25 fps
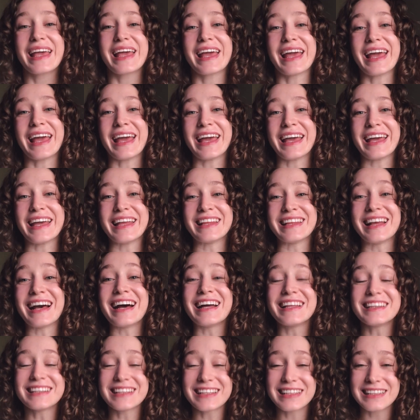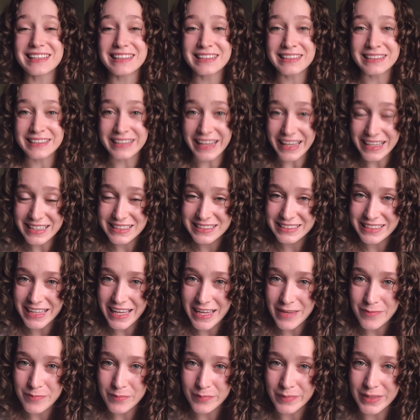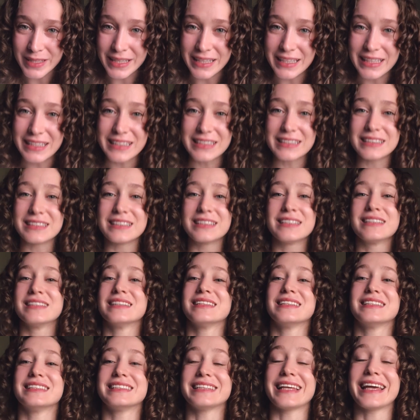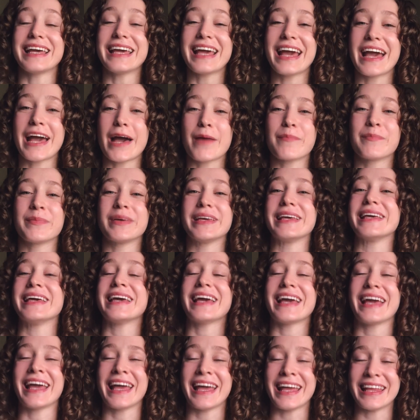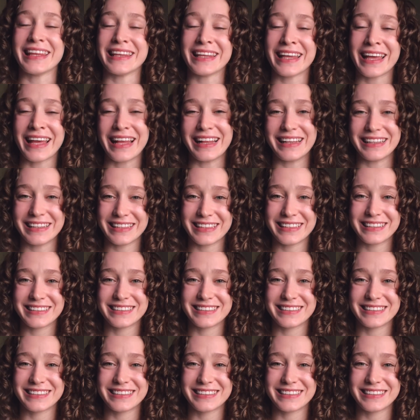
And until next time, please stay happy and healthy.